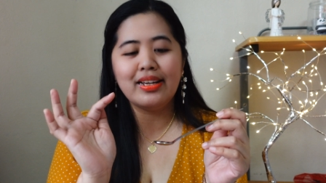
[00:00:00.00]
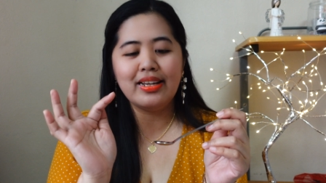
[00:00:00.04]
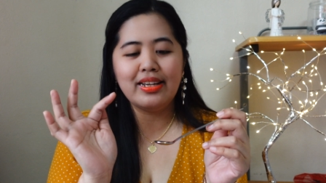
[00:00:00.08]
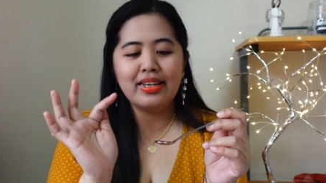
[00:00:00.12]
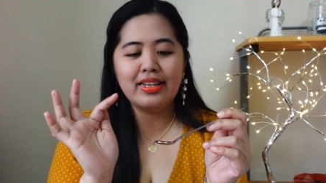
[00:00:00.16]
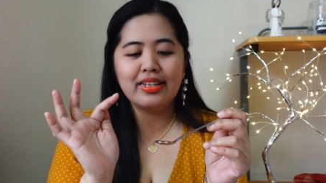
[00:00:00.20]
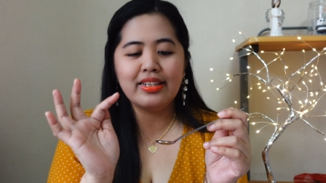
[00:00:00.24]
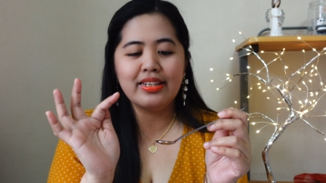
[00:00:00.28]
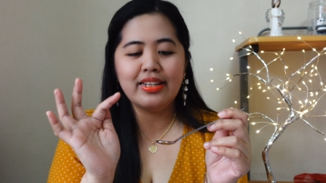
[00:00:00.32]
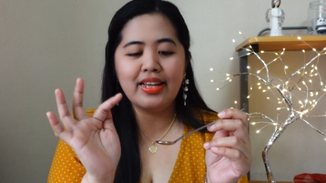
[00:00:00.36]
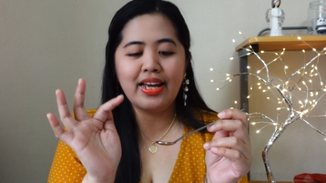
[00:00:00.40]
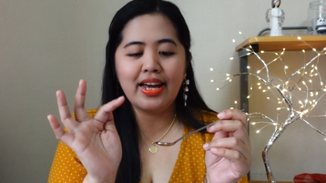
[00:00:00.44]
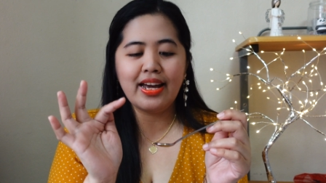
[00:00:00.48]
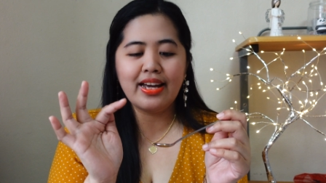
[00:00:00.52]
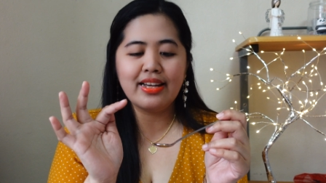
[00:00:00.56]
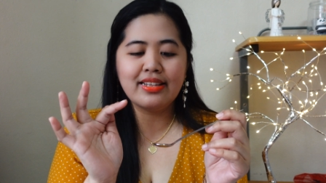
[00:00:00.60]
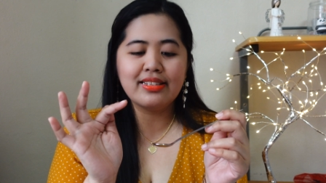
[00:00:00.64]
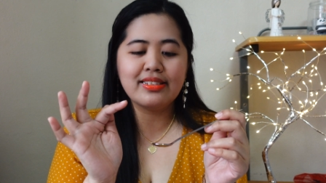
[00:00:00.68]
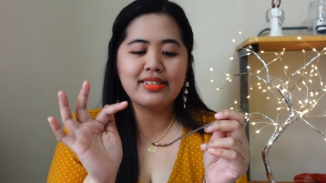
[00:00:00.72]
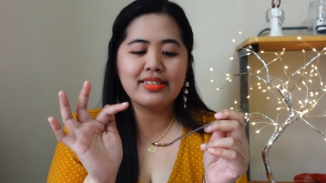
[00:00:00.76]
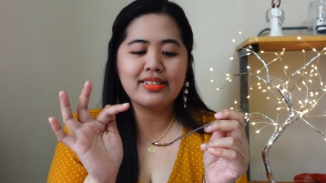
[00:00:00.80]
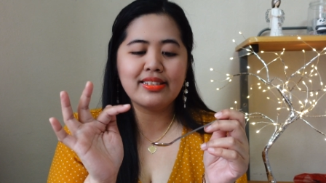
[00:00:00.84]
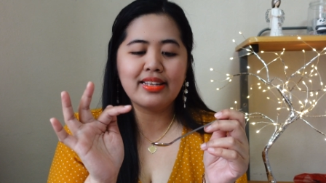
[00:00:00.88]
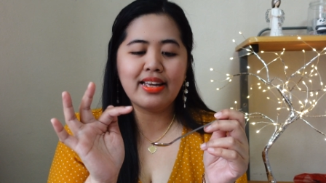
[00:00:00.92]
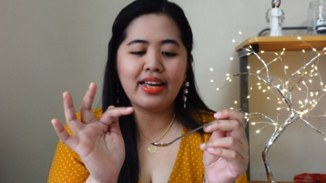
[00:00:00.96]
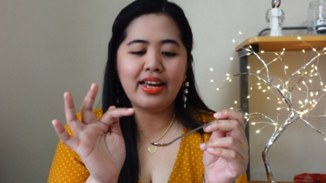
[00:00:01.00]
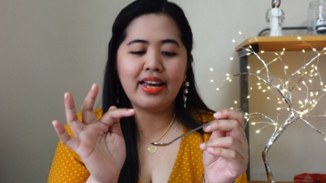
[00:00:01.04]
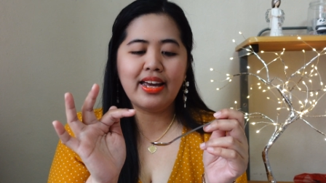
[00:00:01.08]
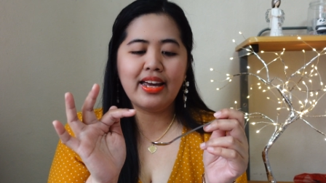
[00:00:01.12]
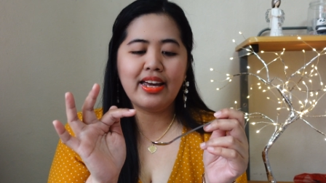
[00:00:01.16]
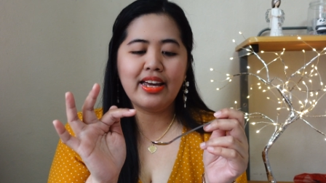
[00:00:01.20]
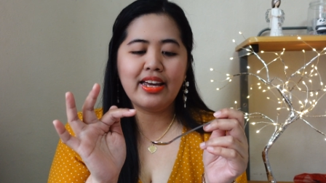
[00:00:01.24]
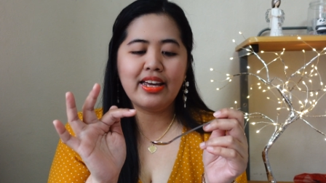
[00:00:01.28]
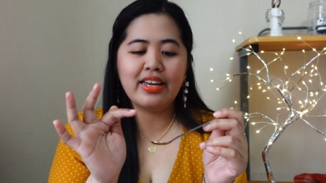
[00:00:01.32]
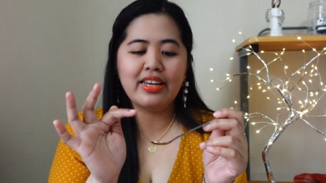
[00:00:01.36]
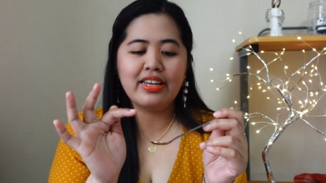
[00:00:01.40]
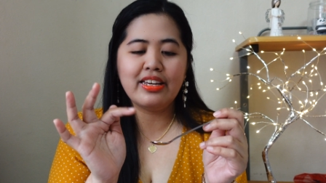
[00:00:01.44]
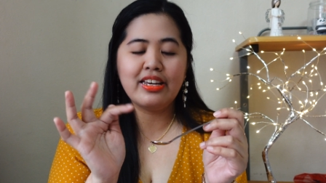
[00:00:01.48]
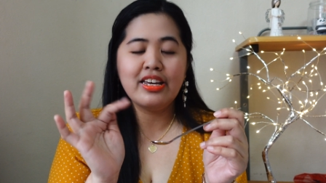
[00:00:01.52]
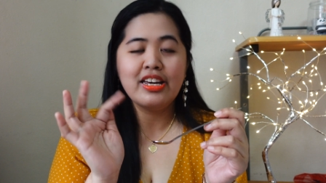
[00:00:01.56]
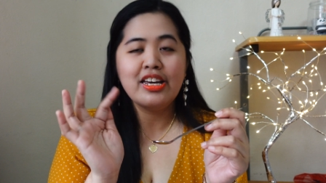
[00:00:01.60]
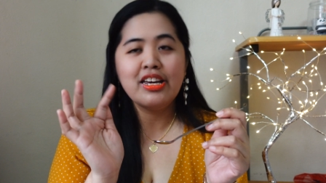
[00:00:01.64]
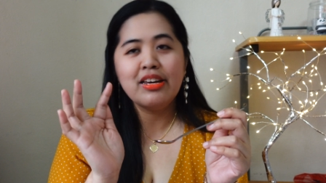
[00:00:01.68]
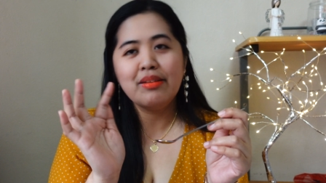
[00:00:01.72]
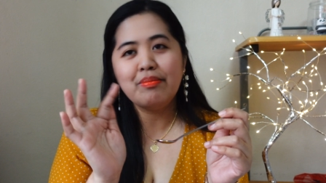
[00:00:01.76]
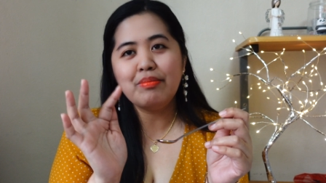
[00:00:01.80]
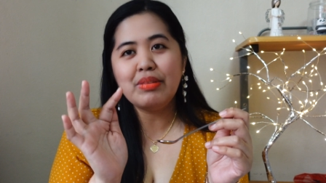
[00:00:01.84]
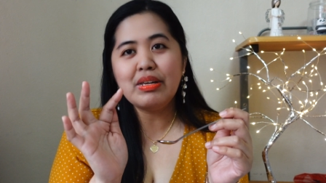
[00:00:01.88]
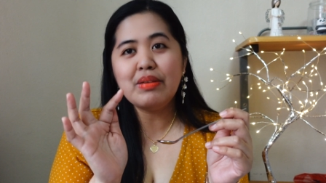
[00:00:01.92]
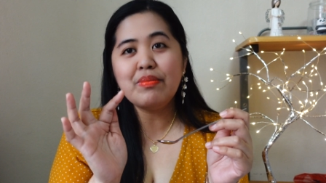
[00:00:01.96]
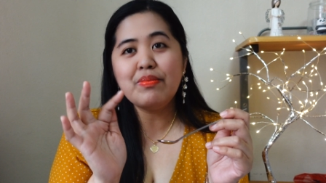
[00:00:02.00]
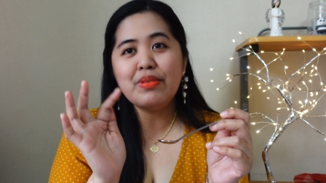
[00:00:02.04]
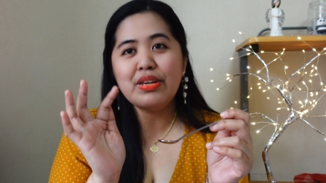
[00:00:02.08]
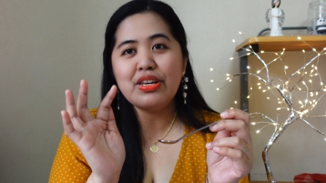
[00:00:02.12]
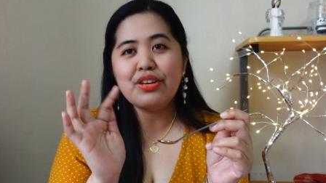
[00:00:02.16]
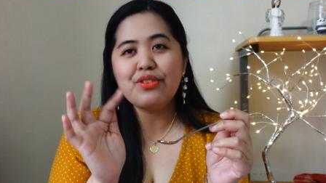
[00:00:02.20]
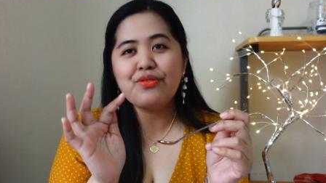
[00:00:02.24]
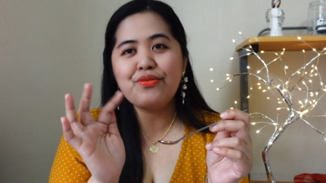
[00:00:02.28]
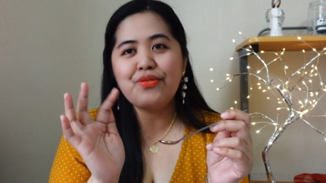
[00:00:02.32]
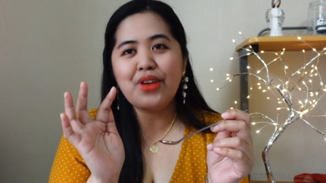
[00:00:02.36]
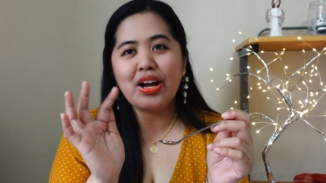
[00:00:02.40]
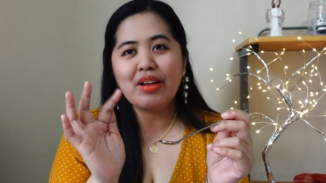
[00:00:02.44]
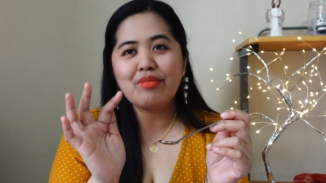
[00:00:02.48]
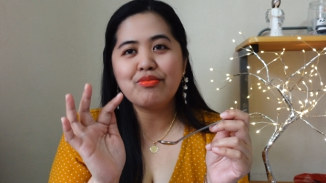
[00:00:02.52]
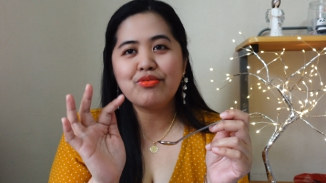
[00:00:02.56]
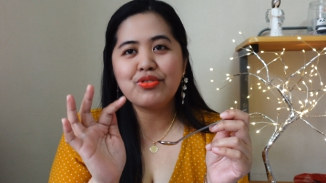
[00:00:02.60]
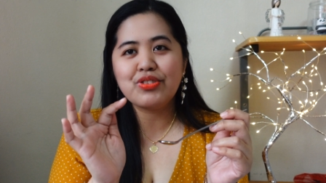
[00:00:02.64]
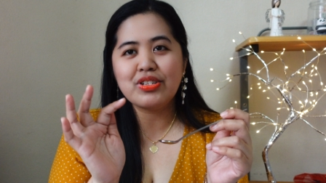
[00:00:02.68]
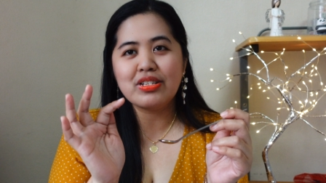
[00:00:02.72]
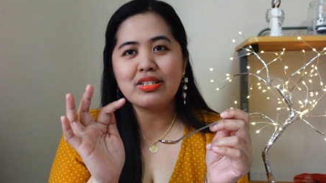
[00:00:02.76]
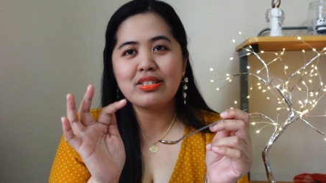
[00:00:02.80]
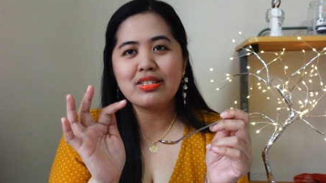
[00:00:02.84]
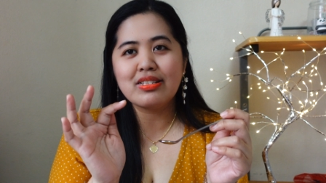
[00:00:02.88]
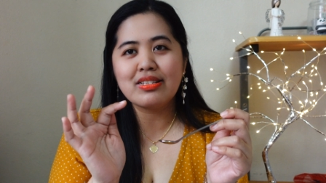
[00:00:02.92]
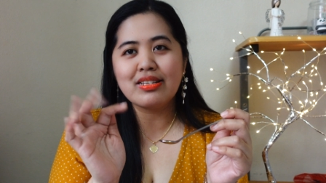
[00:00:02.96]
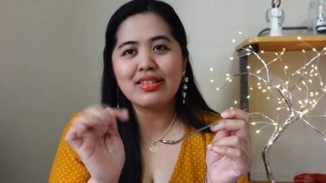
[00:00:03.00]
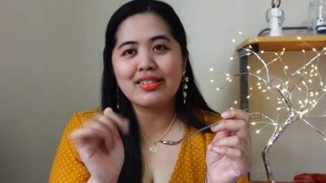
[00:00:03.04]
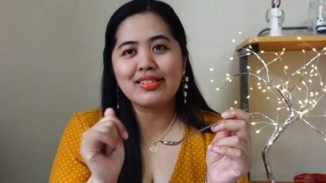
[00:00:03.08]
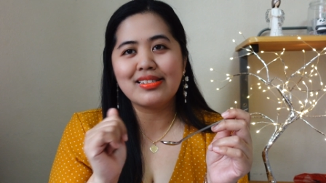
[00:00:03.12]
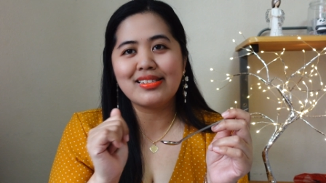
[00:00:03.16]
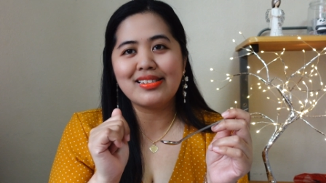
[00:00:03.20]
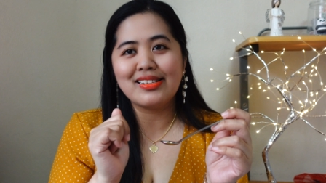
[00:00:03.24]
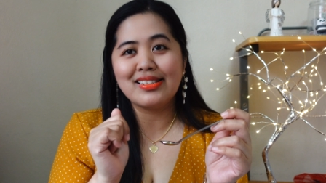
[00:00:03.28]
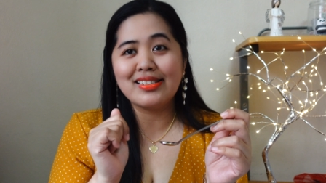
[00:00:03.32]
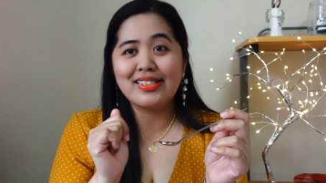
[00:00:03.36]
it has a B B five three six.